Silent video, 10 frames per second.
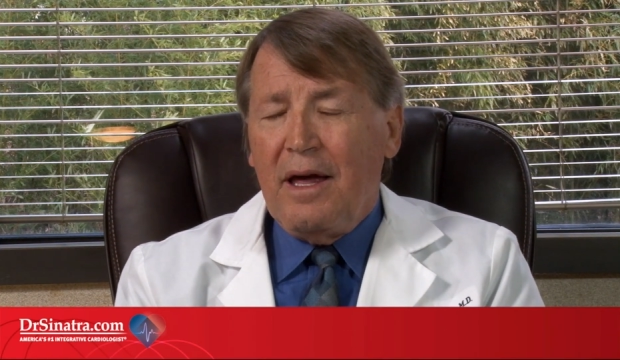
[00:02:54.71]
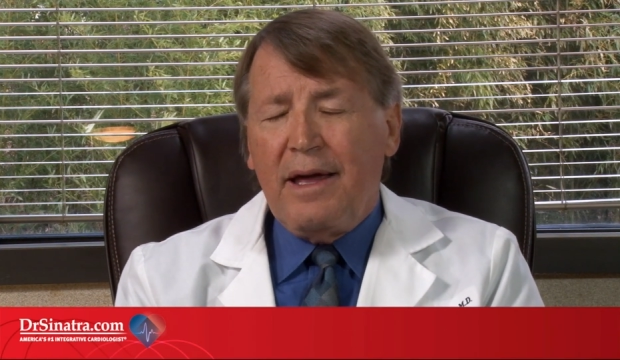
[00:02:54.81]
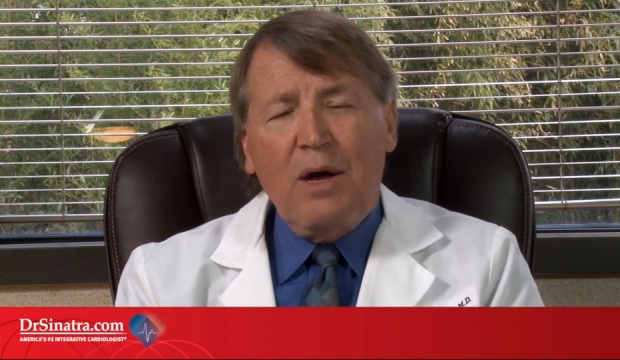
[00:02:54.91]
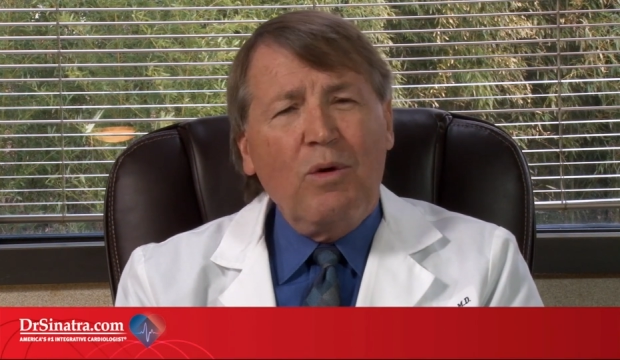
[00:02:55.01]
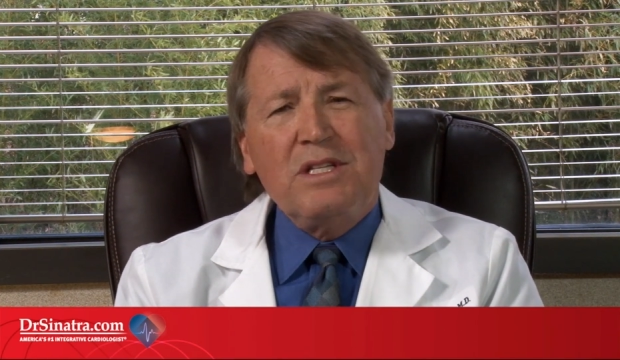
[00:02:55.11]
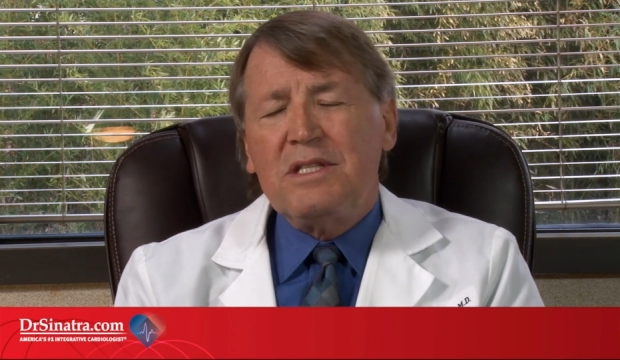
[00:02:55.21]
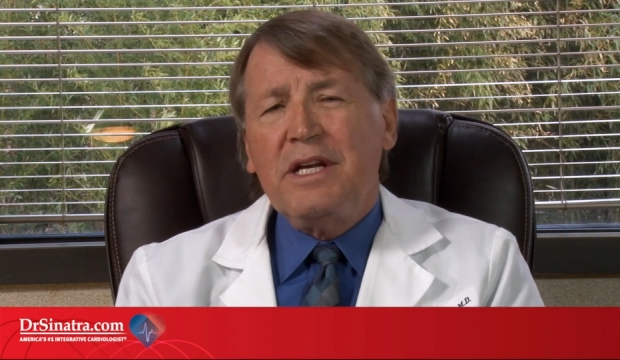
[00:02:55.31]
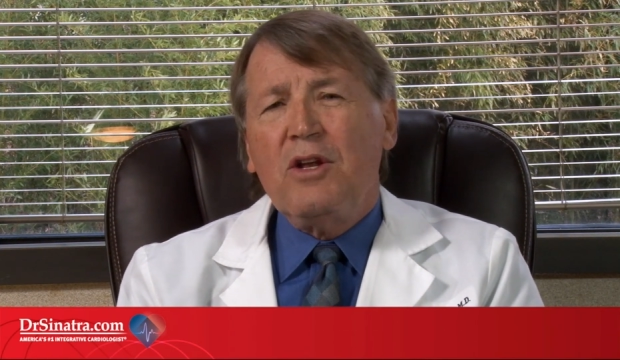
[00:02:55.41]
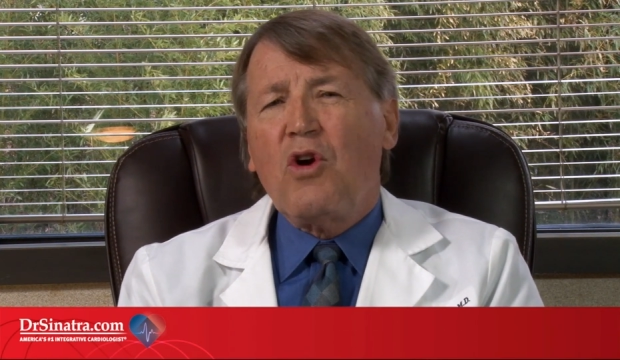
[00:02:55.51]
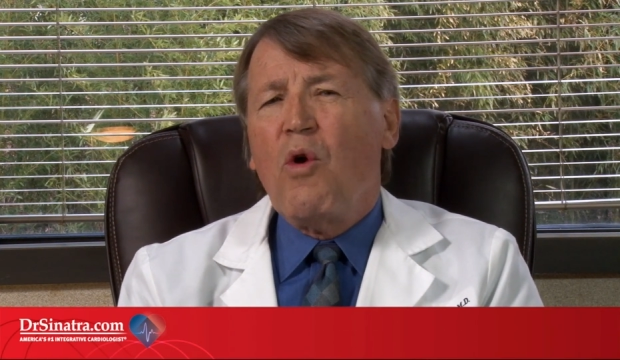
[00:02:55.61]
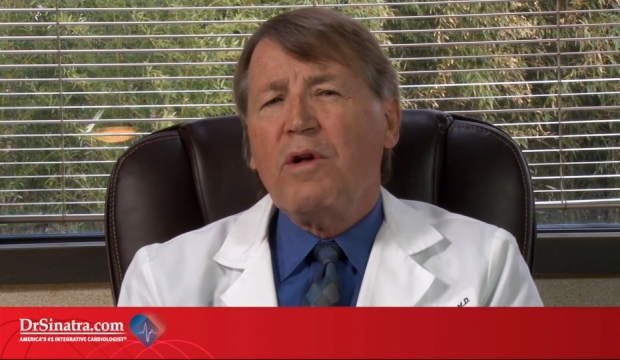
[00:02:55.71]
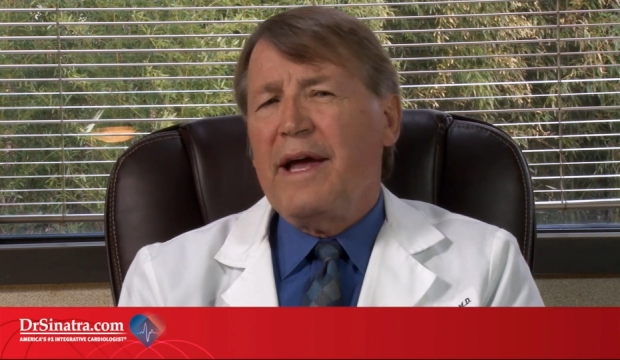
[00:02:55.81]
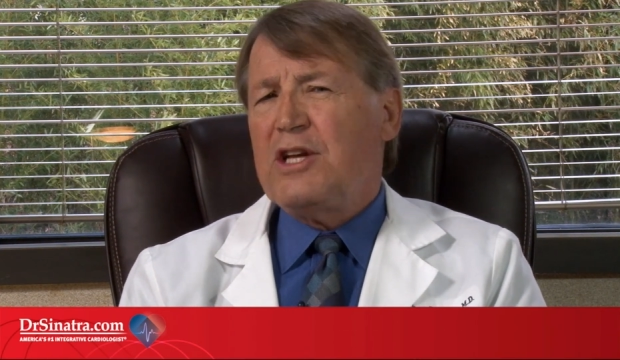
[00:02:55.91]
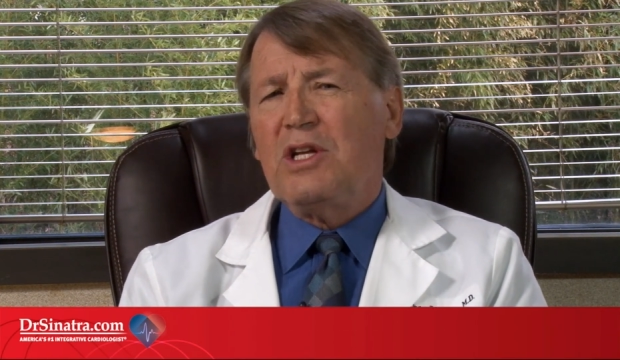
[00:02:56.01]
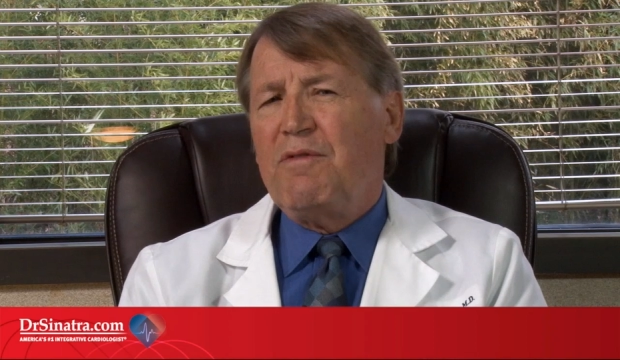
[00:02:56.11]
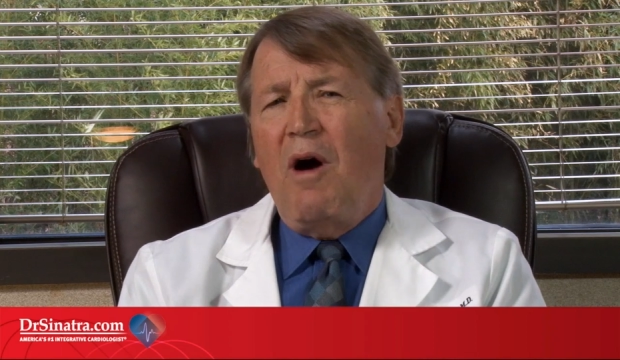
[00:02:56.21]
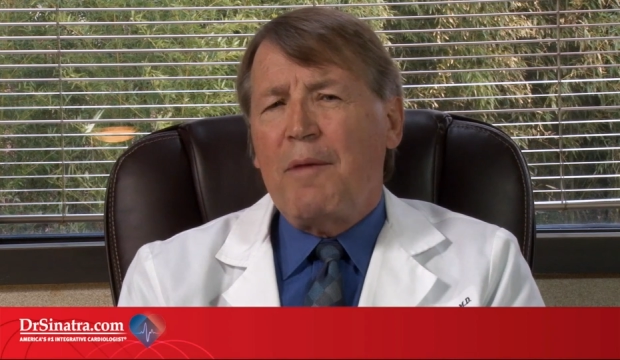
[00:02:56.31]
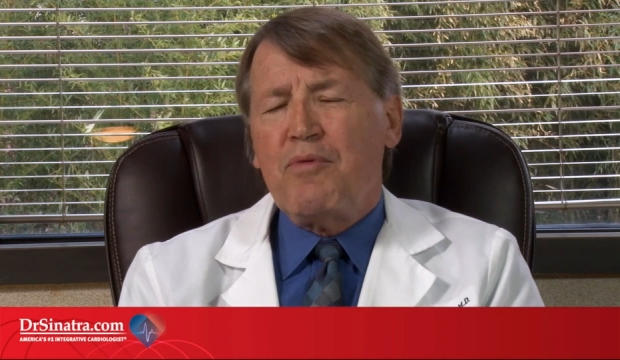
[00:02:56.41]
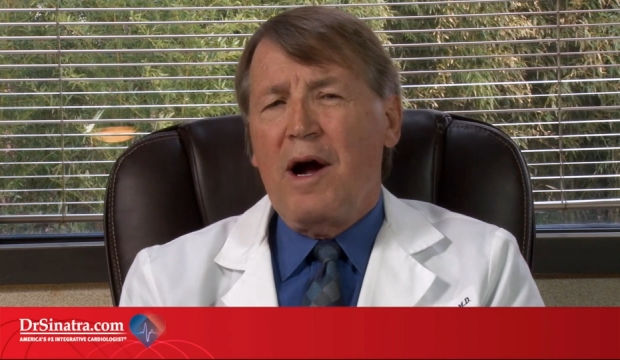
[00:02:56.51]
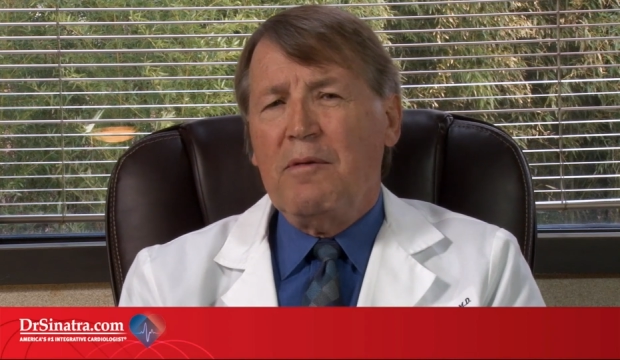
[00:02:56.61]
and I wasn't seeing a correlation of
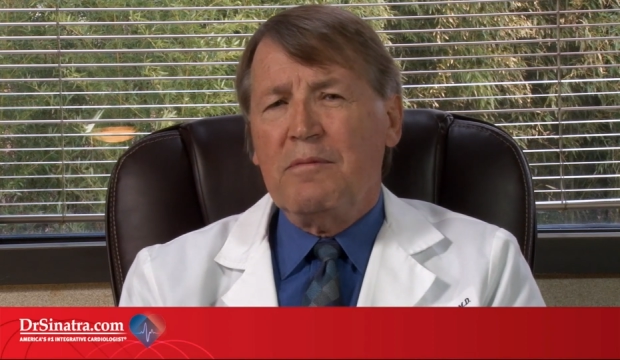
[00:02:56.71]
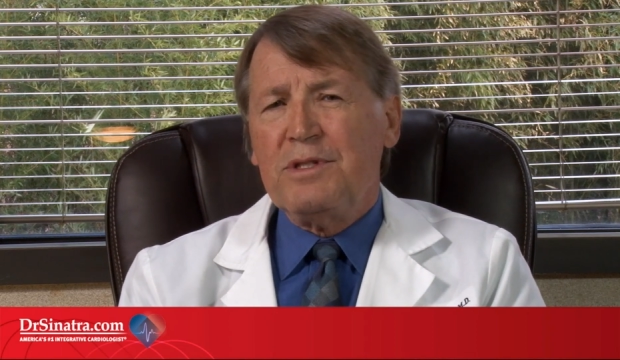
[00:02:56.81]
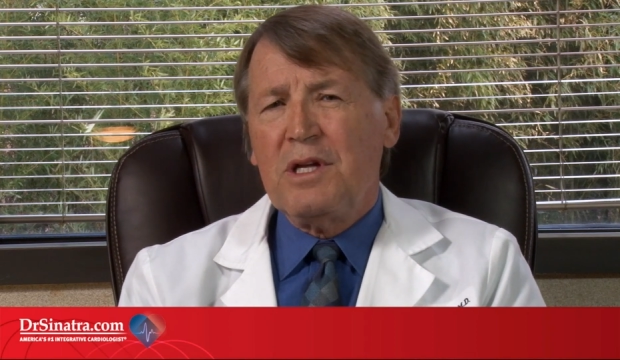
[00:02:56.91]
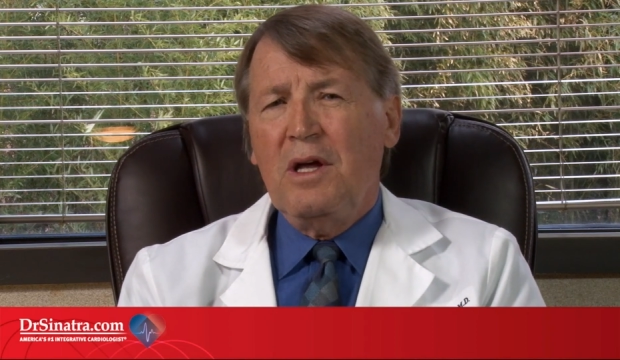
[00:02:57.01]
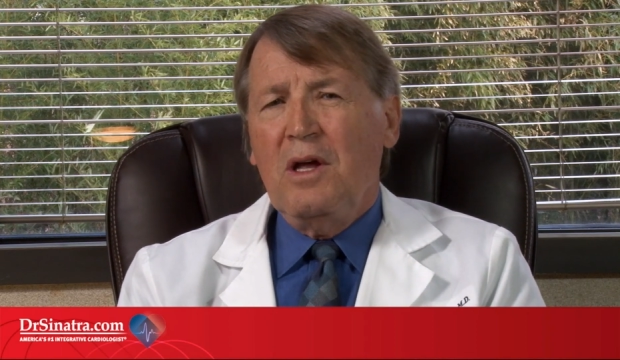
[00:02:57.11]
heart problems